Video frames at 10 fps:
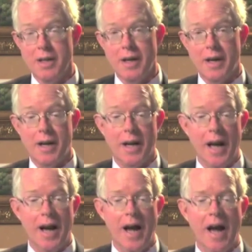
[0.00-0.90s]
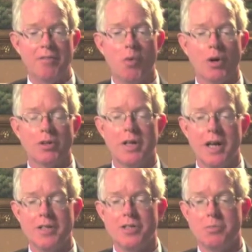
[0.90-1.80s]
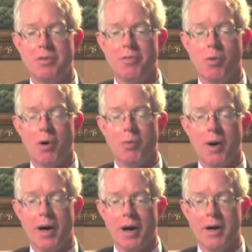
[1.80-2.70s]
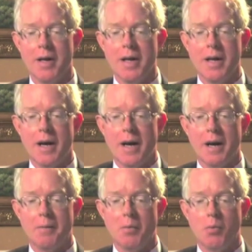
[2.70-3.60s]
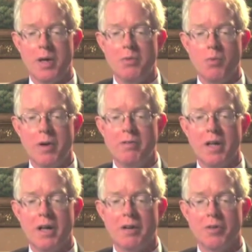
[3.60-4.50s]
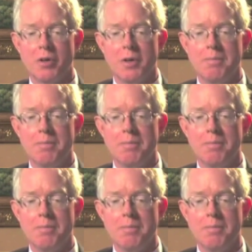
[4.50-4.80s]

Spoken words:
I've worked on cases before where we recovered